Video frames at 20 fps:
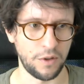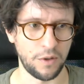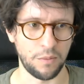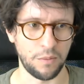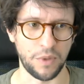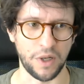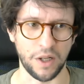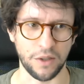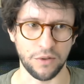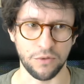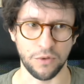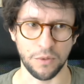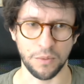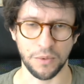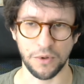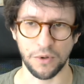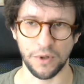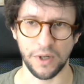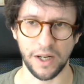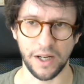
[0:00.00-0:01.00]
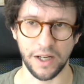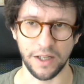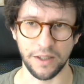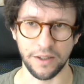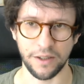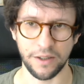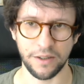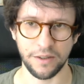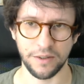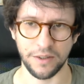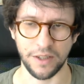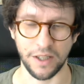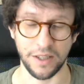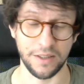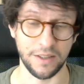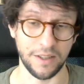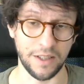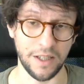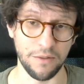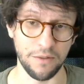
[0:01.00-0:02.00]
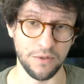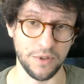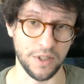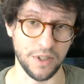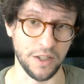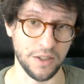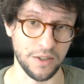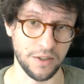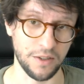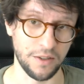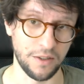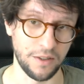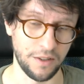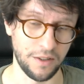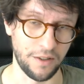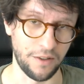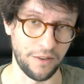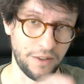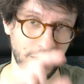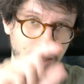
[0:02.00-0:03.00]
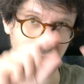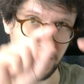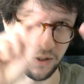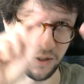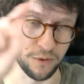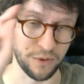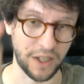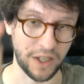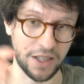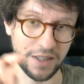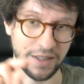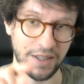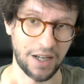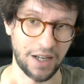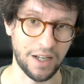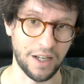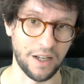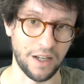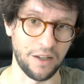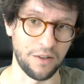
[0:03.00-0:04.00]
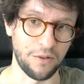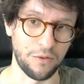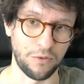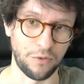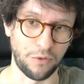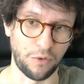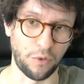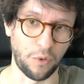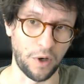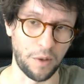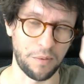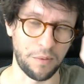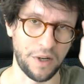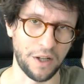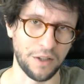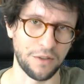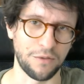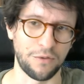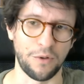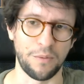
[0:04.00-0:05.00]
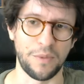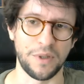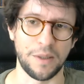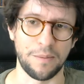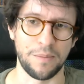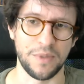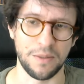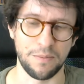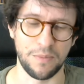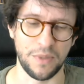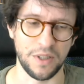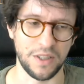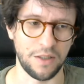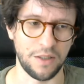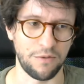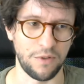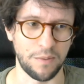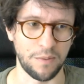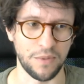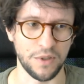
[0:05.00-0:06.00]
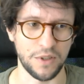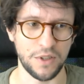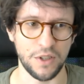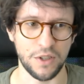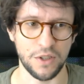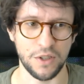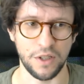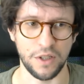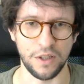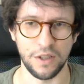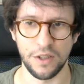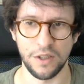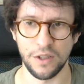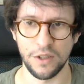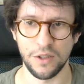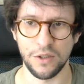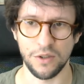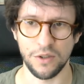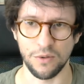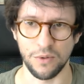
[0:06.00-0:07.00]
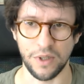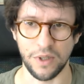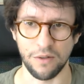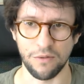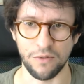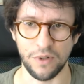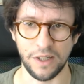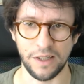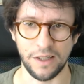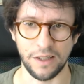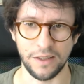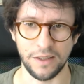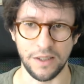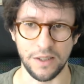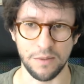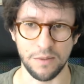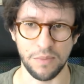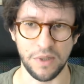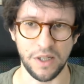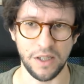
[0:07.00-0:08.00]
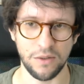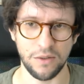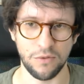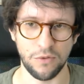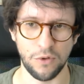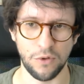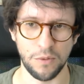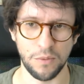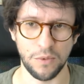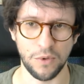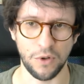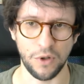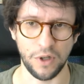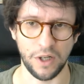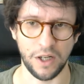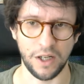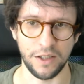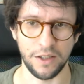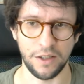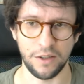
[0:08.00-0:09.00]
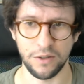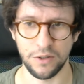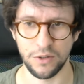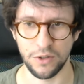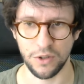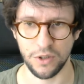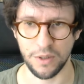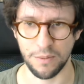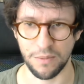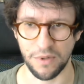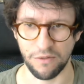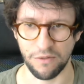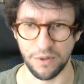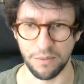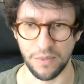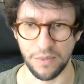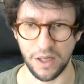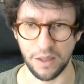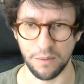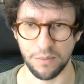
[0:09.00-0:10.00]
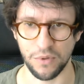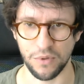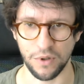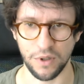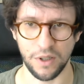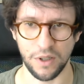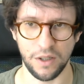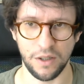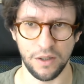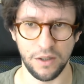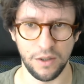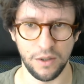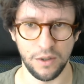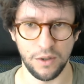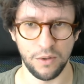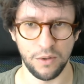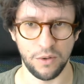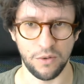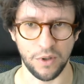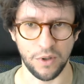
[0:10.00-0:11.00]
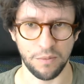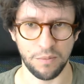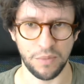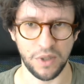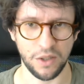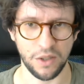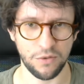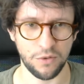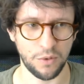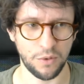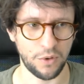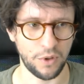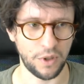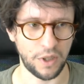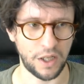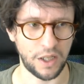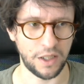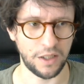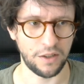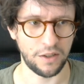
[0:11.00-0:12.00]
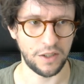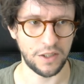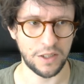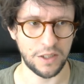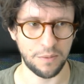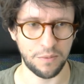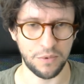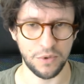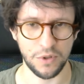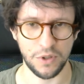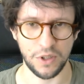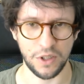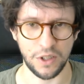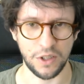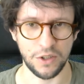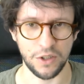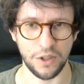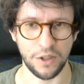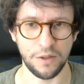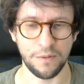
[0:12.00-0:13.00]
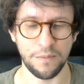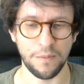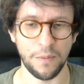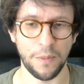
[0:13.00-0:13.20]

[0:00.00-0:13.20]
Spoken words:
platform collider that gives us the rectangle for a platform at a specific position. So we can write like this, platform collider, just above the main proc here, where platform collider is a procedure,